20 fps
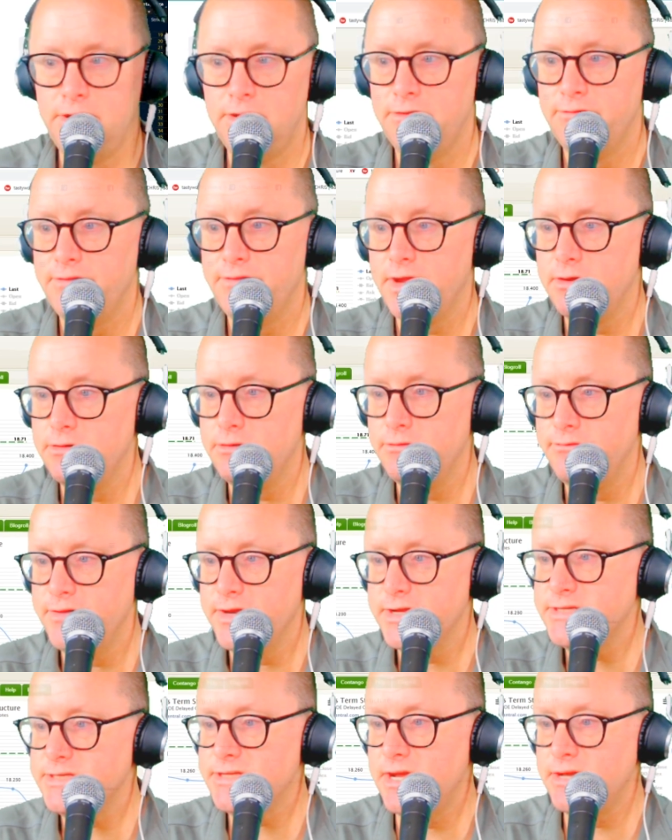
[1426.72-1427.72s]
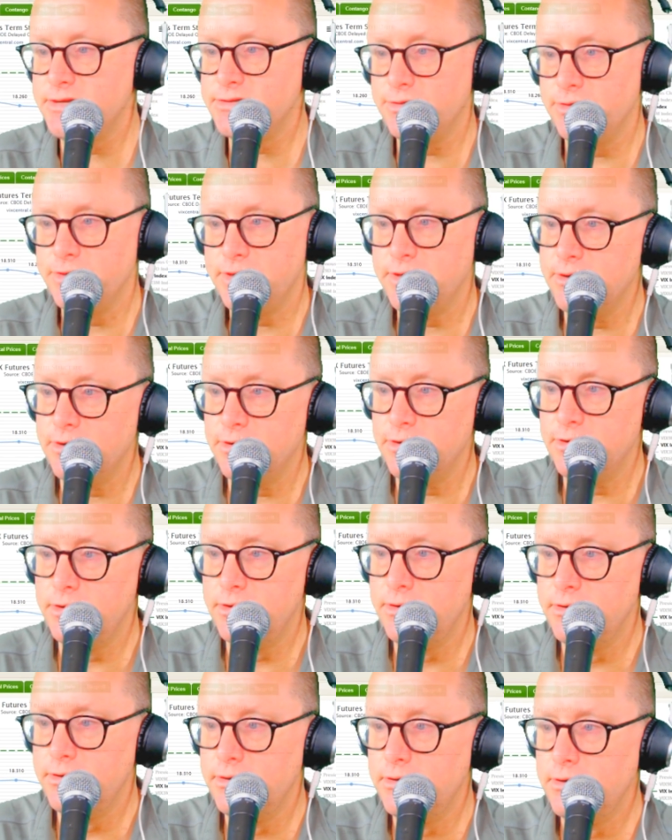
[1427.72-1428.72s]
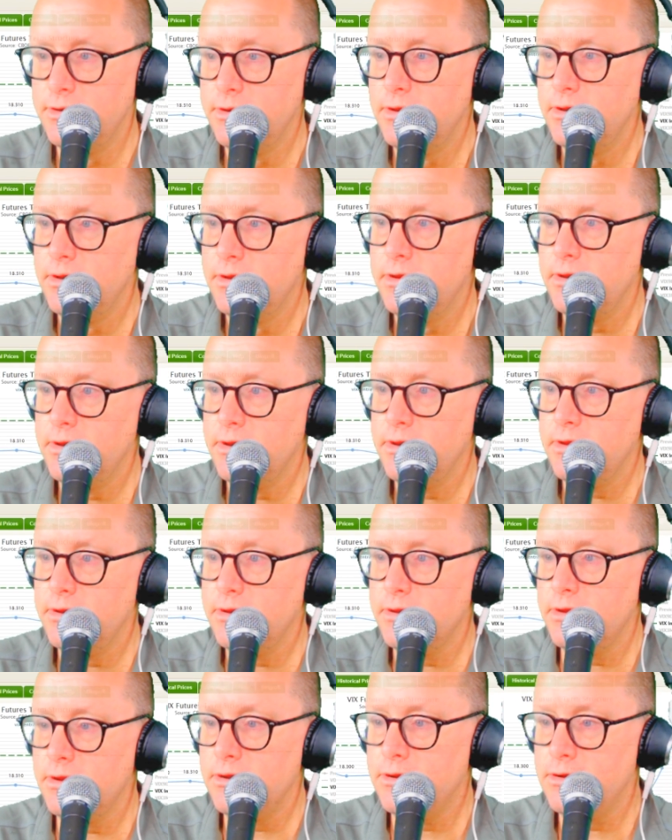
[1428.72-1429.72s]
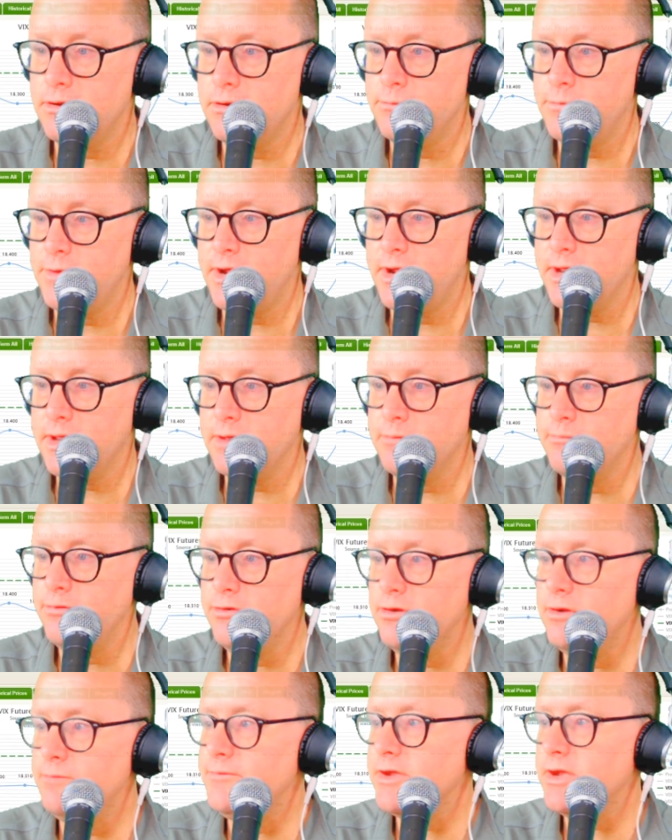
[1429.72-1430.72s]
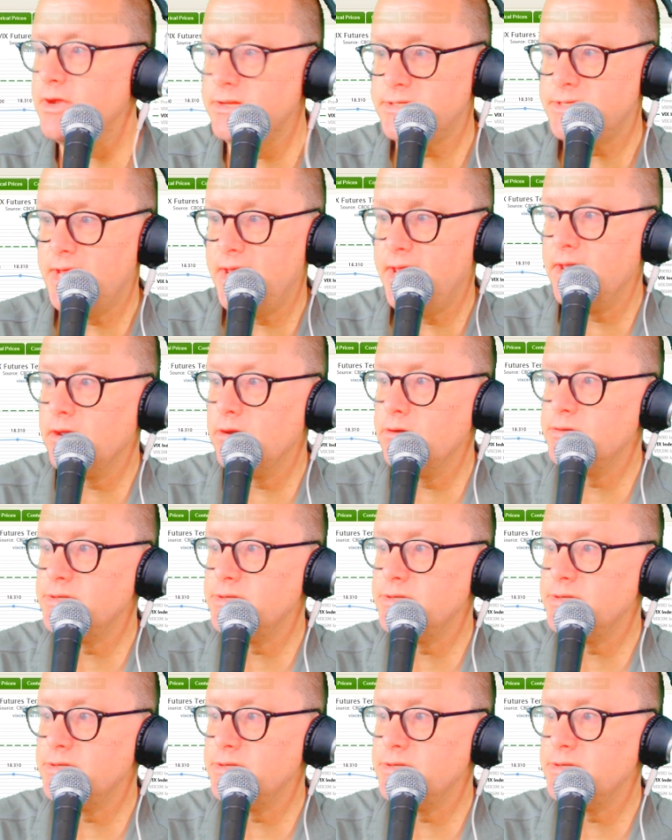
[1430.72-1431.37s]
if I go to VIX Central here, I can pull up the contango